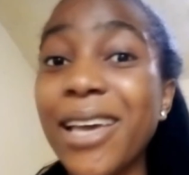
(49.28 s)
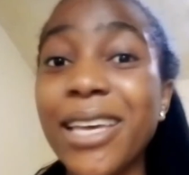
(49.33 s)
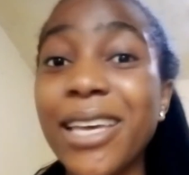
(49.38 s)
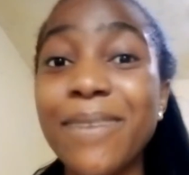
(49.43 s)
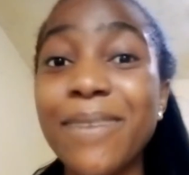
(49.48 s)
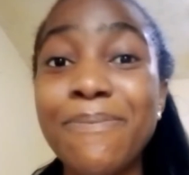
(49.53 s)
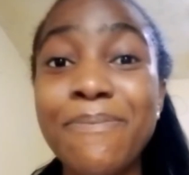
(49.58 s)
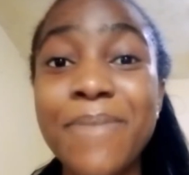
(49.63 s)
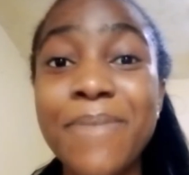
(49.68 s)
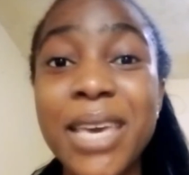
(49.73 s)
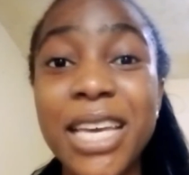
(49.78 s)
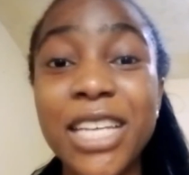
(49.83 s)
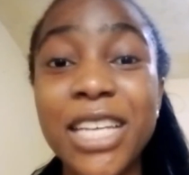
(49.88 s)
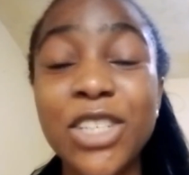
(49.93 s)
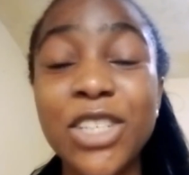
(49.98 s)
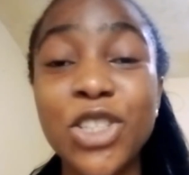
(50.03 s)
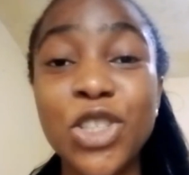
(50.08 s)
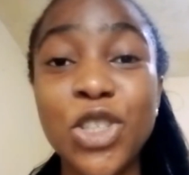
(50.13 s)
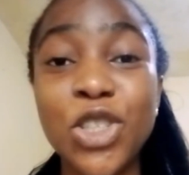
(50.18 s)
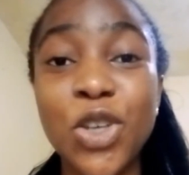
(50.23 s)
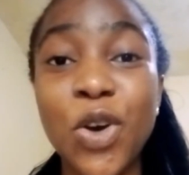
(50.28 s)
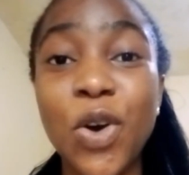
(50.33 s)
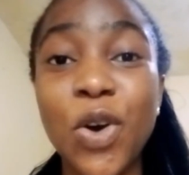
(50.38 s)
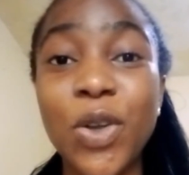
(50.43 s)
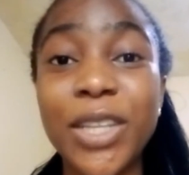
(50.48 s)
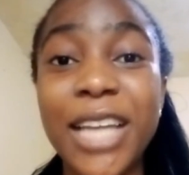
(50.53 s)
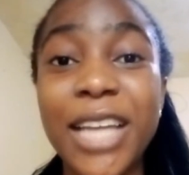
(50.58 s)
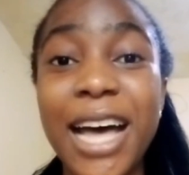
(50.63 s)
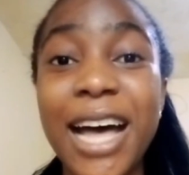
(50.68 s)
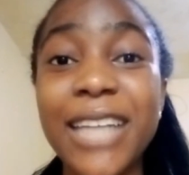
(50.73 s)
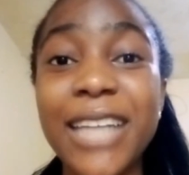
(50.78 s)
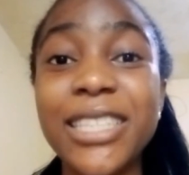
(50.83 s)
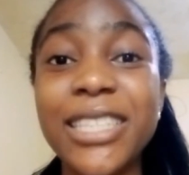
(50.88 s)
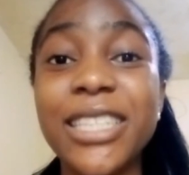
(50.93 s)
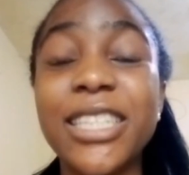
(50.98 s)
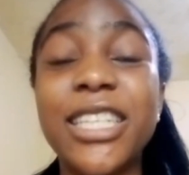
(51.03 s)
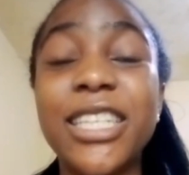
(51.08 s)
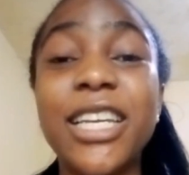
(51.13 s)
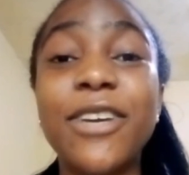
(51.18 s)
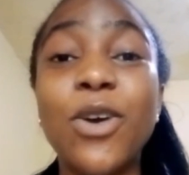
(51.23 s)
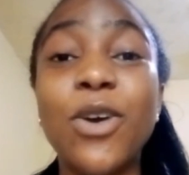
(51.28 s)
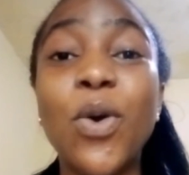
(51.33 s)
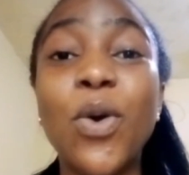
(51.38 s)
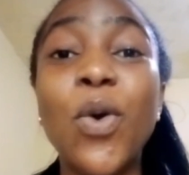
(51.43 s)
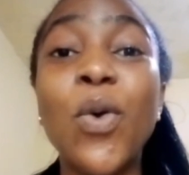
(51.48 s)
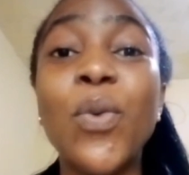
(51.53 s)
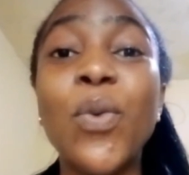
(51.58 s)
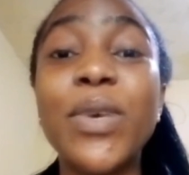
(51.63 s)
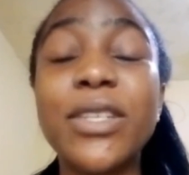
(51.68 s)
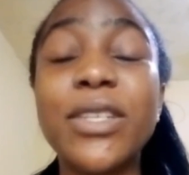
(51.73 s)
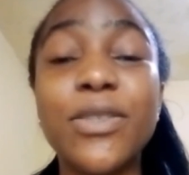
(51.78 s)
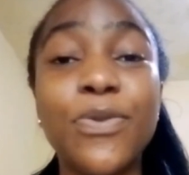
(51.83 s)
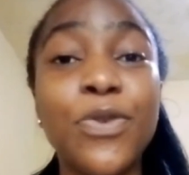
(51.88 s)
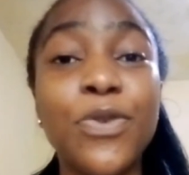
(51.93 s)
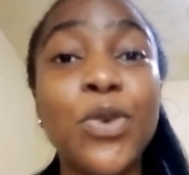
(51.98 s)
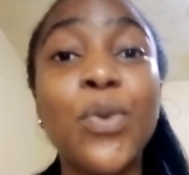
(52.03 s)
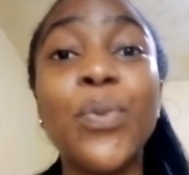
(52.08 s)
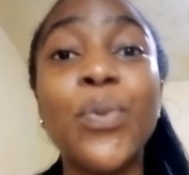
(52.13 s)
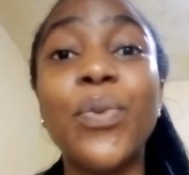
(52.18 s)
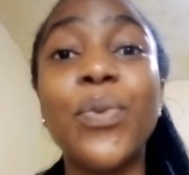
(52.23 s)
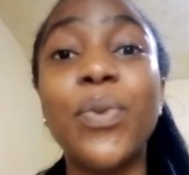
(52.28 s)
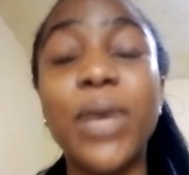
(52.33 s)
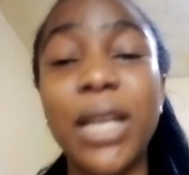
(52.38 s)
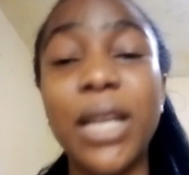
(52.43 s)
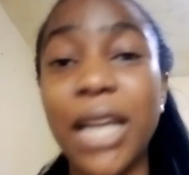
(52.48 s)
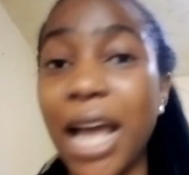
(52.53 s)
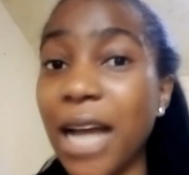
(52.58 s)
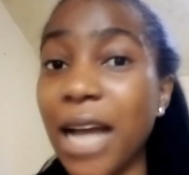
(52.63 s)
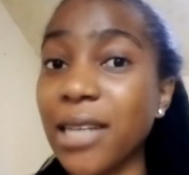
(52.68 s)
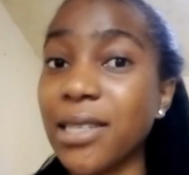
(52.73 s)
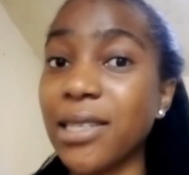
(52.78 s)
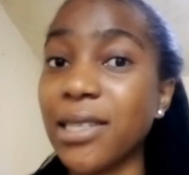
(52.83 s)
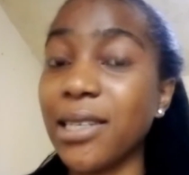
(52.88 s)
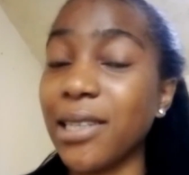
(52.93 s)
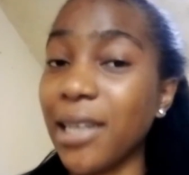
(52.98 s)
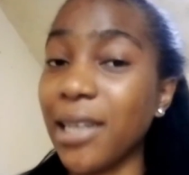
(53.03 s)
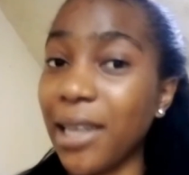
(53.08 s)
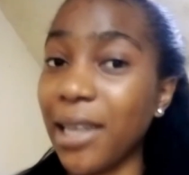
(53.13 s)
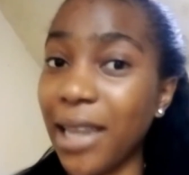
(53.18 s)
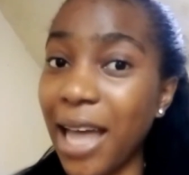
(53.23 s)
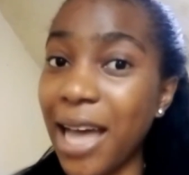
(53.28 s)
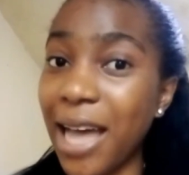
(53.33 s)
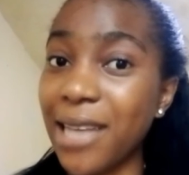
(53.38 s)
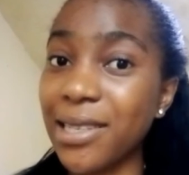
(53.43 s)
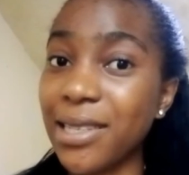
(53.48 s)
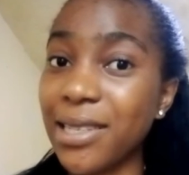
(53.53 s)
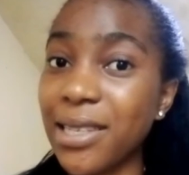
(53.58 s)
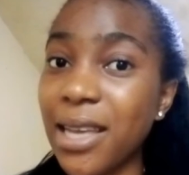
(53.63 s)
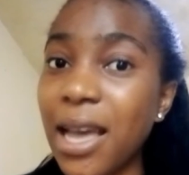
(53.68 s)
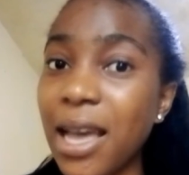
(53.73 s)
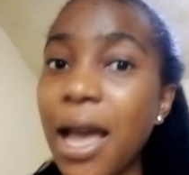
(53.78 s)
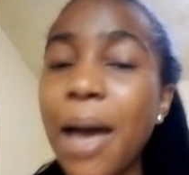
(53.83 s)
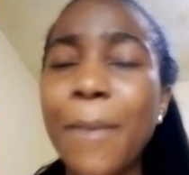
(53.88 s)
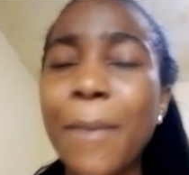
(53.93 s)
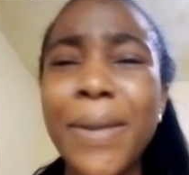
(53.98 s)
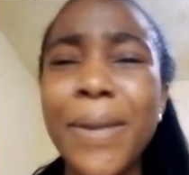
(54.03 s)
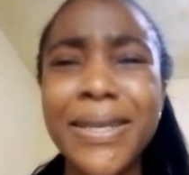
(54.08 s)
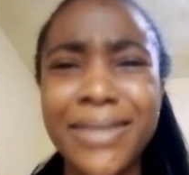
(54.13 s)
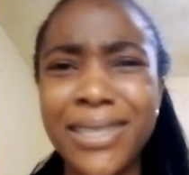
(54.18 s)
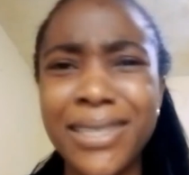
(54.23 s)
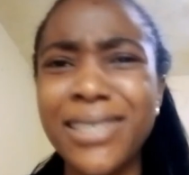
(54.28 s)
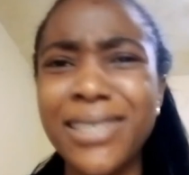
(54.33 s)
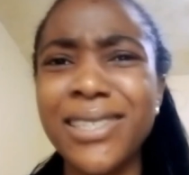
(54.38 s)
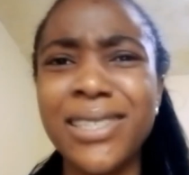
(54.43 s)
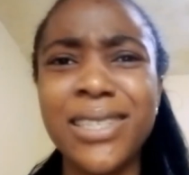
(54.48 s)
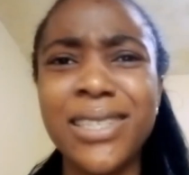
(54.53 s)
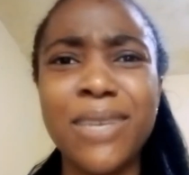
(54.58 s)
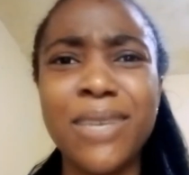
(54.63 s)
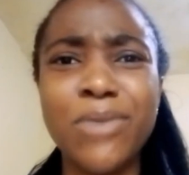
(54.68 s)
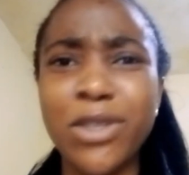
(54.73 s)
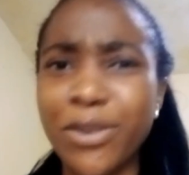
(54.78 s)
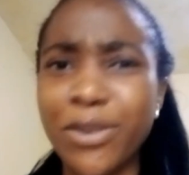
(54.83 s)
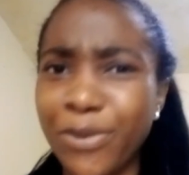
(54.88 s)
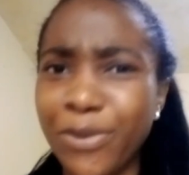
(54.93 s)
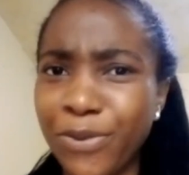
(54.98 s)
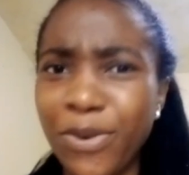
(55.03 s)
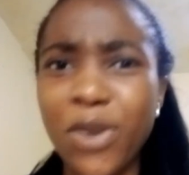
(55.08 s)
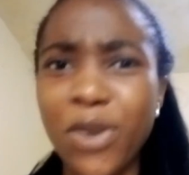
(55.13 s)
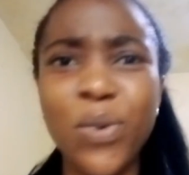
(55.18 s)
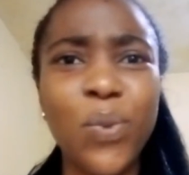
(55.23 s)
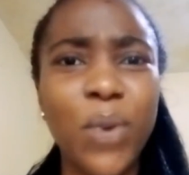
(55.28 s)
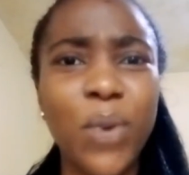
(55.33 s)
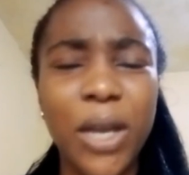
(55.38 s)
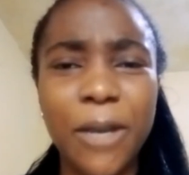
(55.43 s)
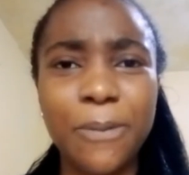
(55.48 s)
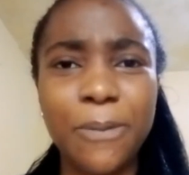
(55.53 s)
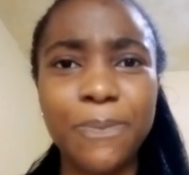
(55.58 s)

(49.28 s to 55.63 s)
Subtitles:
making sure that they always feel relaxed in class by teaching them in a fun way.